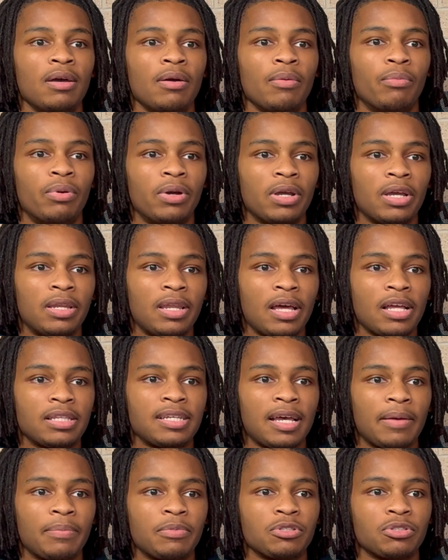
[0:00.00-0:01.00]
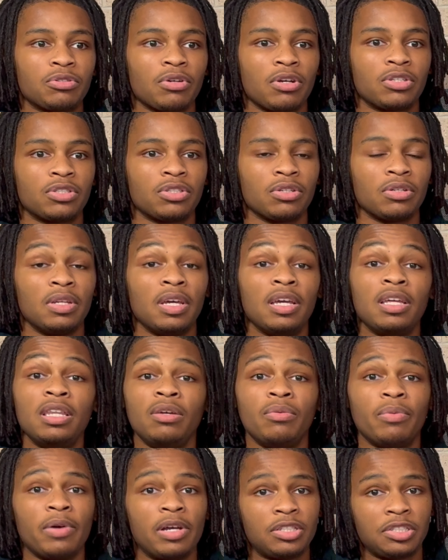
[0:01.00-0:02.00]
bringing that type of structure in any
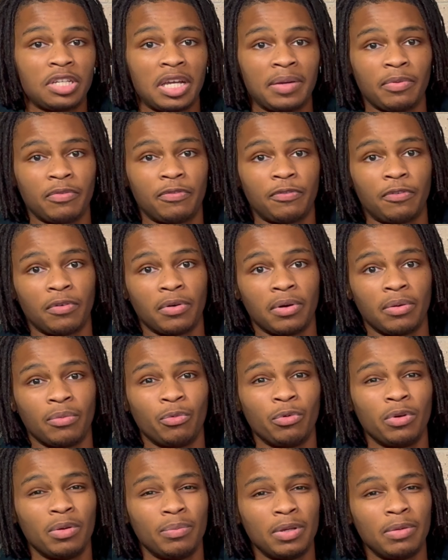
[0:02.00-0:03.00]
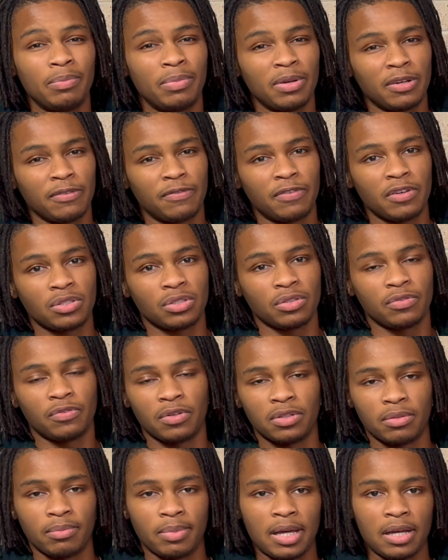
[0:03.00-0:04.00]
way, shape, or form would be beneficial for
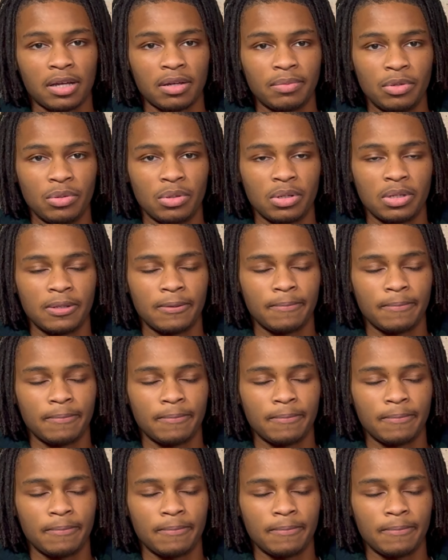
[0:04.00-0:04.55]
the black community.